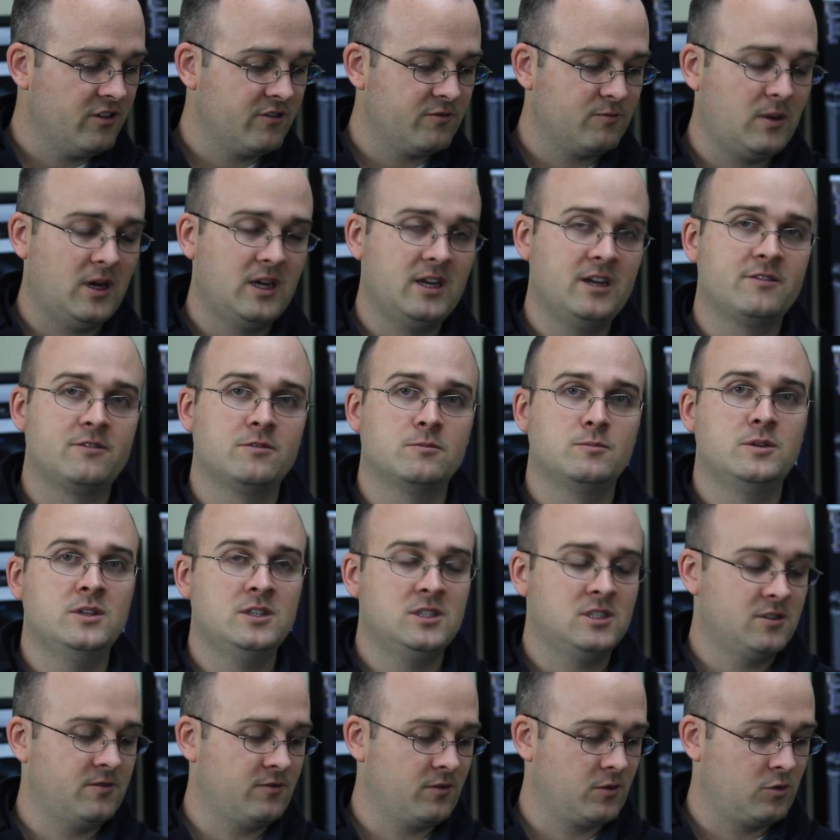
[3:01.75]
of my different
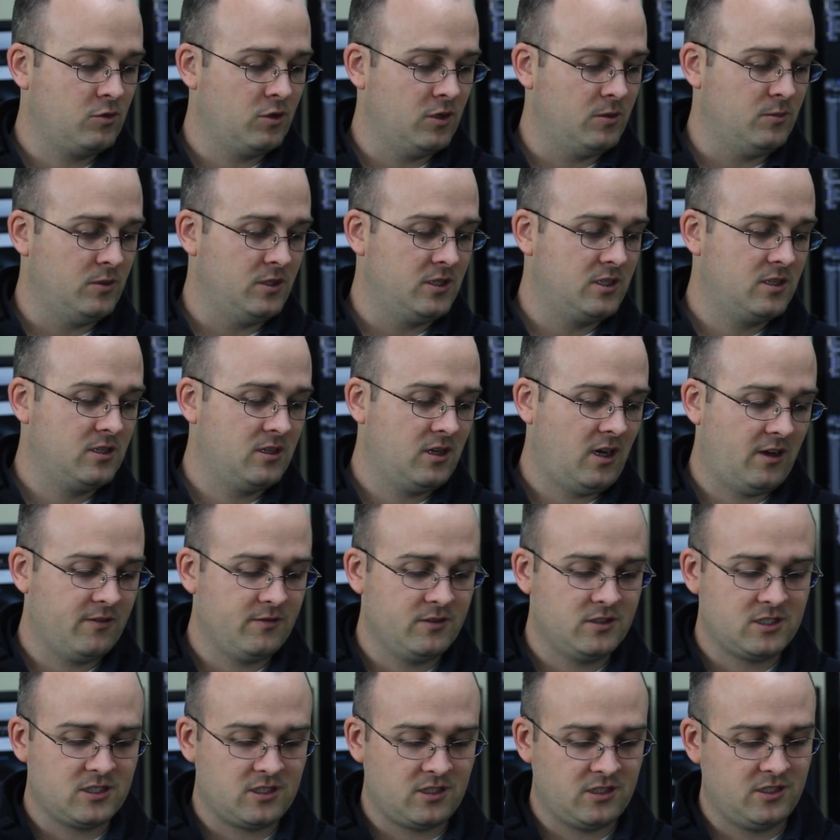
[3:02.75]
pieces of equipment.
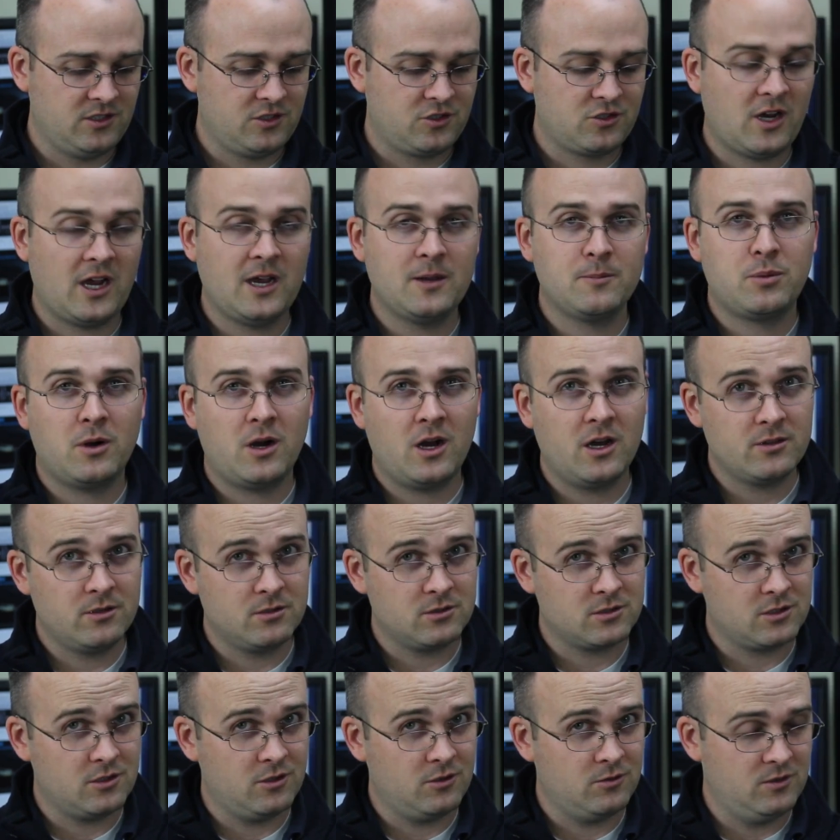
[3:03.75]
Obviously, tripod,
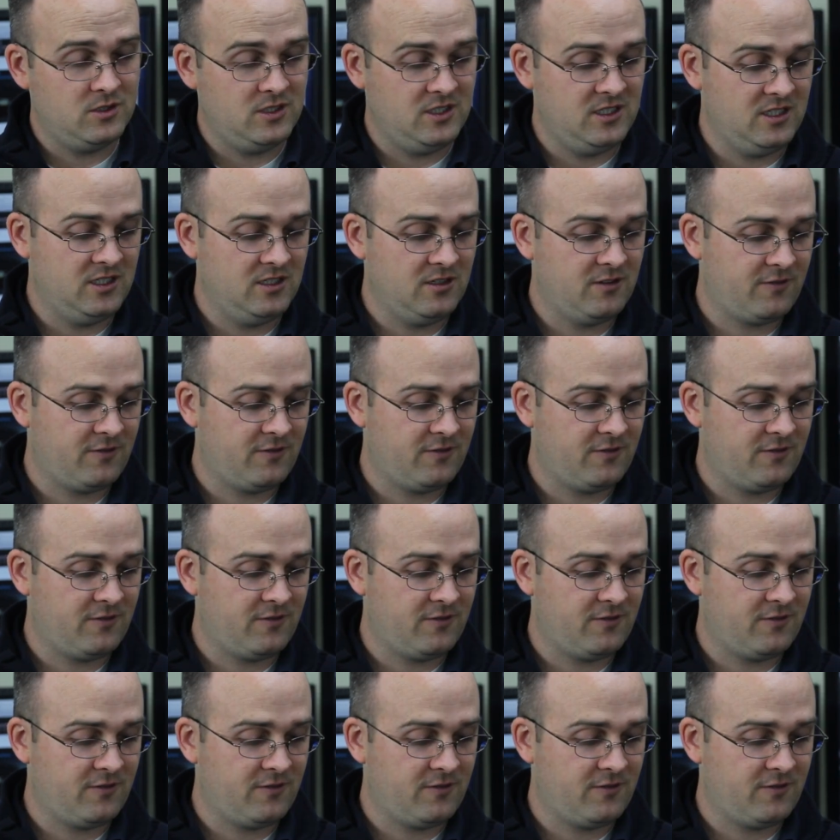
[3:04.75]
there's no need